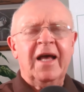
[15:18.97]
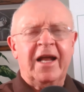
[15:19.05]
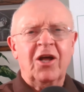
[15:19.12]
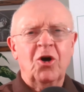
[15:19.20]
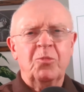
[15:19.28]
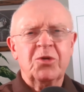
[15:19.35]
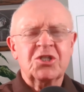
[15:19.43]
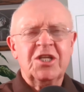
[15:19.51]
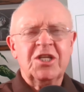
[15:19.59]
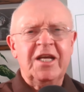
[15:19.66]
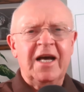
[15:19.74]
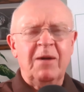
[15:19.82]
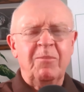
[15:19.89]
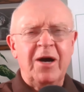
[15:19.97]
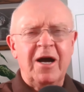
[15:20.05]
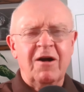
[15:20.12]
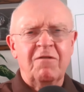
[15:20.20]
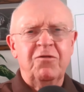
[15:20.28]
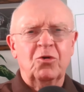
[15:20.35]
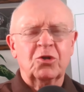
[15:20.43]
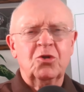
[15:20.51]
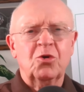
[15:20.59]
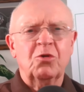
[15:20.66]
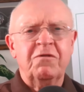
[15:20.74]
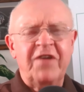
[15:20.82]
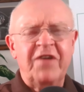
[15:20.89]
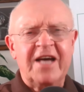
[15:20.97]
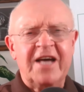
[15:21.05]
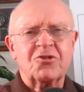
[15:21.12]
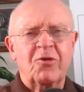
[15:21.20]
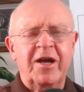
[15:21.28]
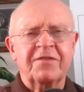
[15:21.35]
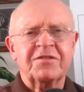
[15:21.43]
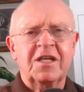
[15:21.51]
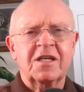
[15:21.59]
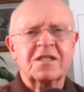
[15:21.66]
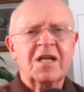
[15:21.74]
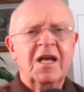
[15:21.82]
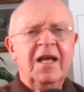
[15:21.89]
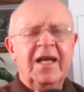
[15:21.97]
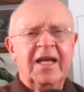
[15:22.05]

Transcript: and I hope you see how powerful a tool Fast Graphs is.